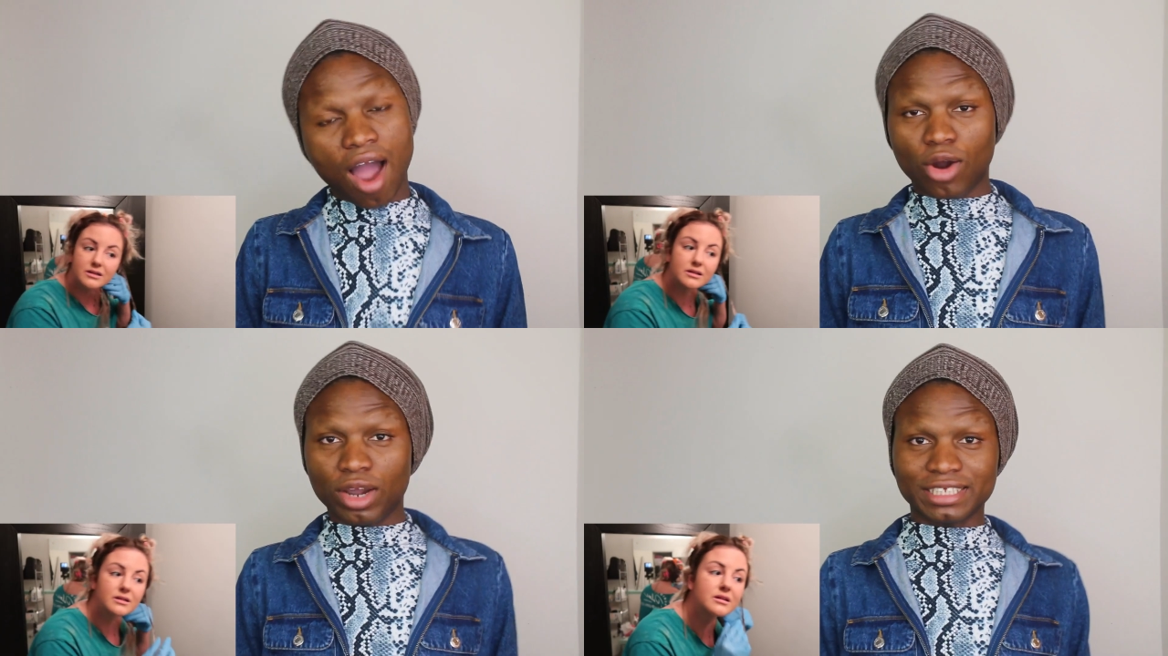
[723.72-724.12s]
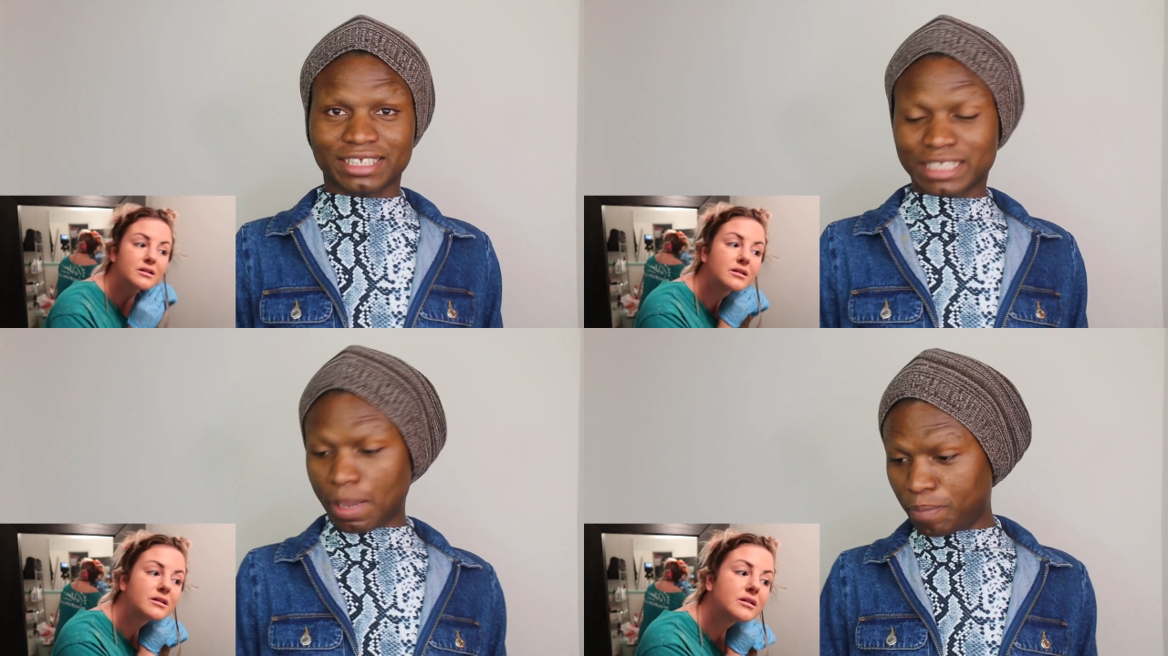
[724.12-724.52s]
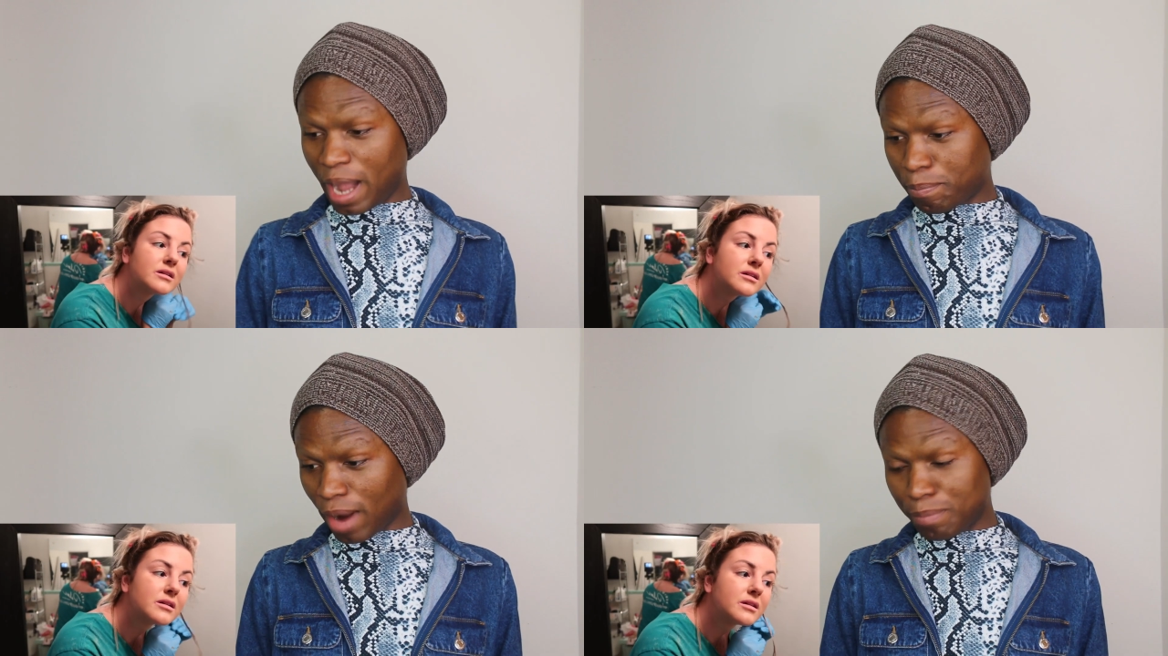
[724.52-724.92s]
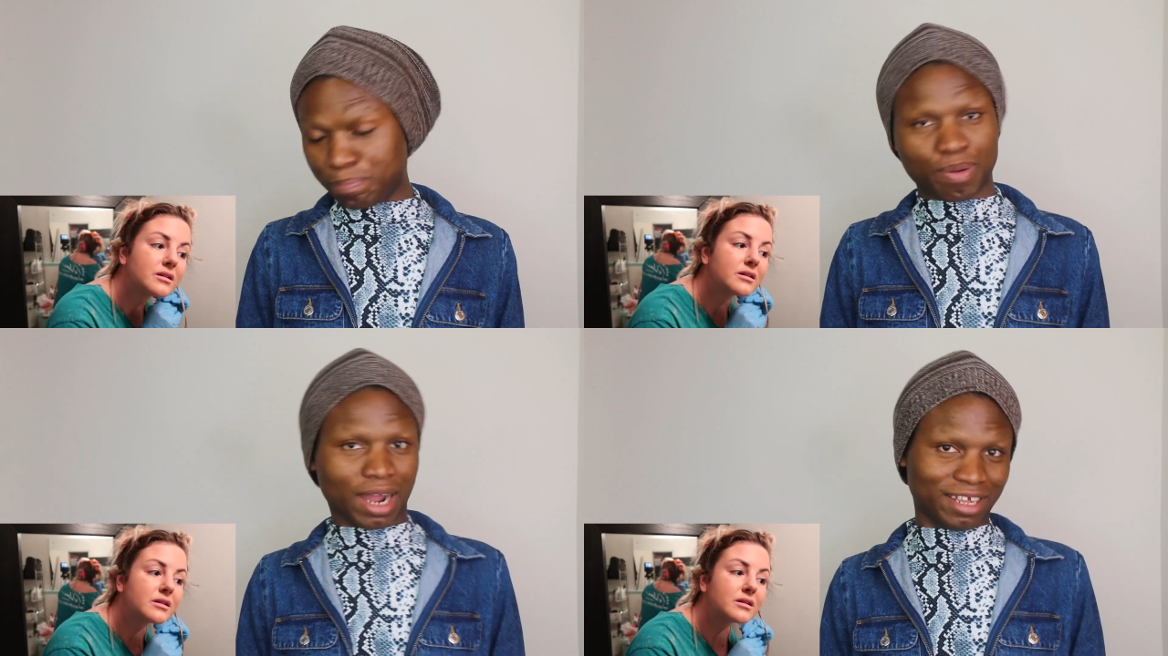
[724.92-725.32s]
Speaker 1: Oh, it is a
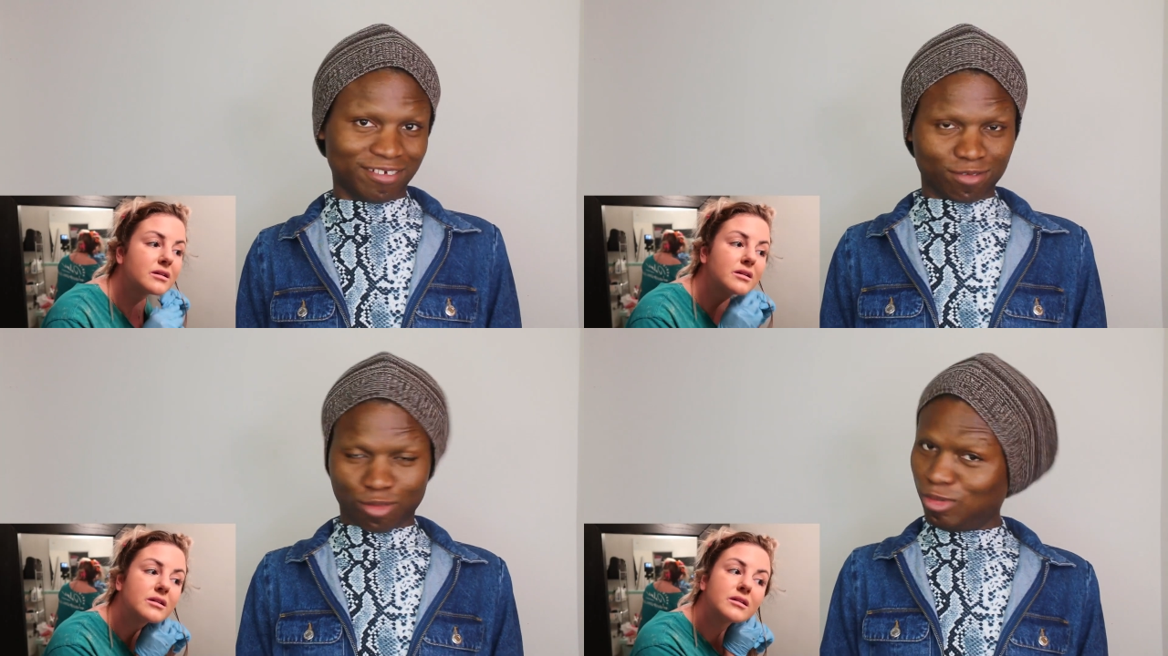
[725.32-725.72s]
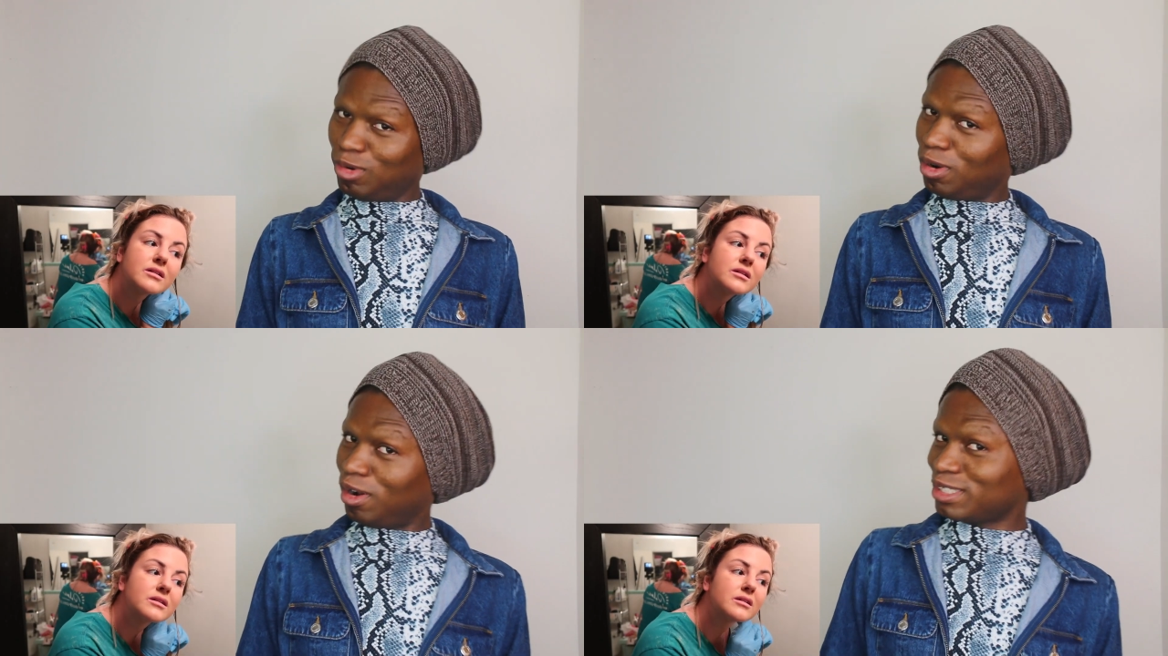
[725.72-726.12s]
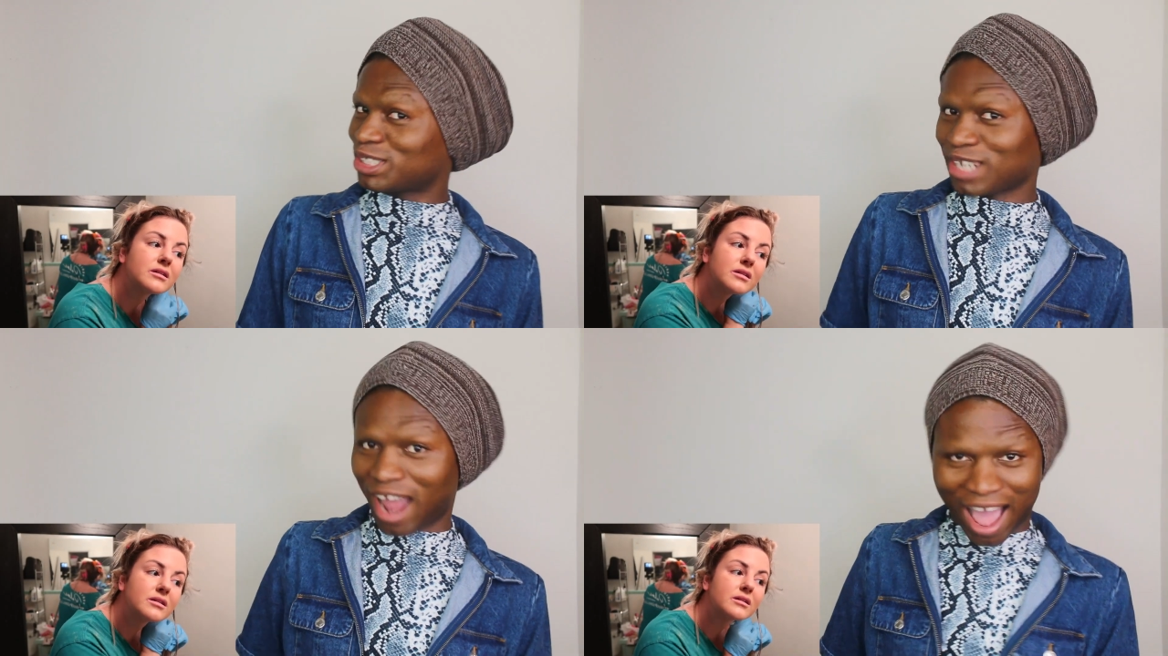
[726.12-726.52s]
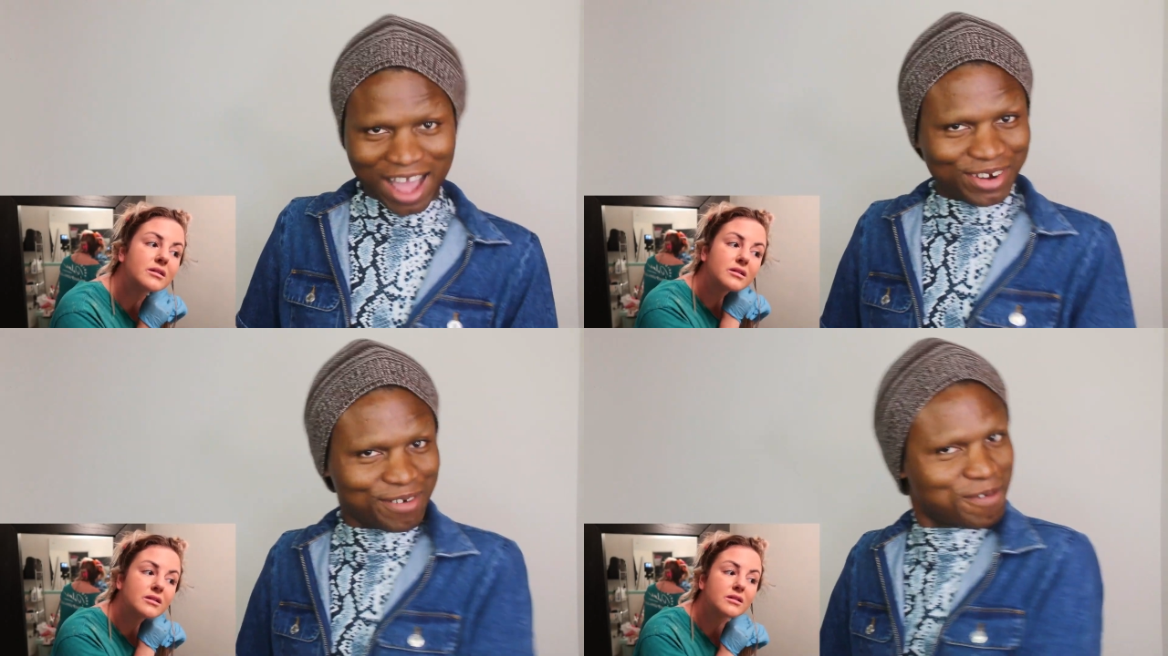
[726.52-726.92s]
Playboy bunny. Woo,
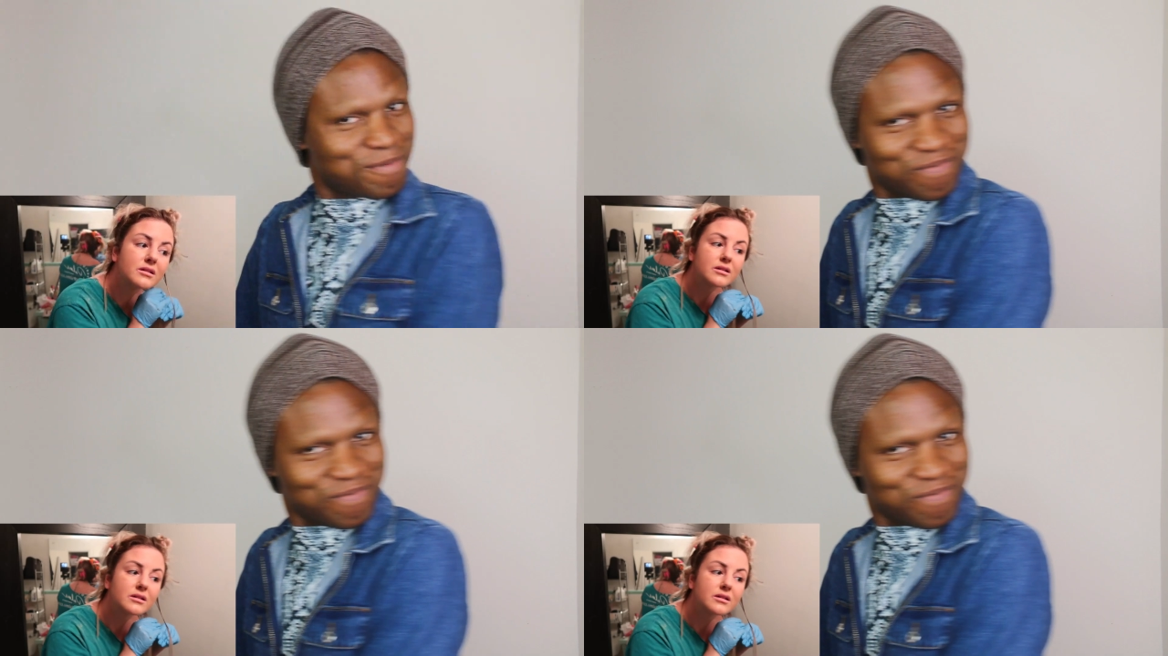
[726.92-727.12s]
child.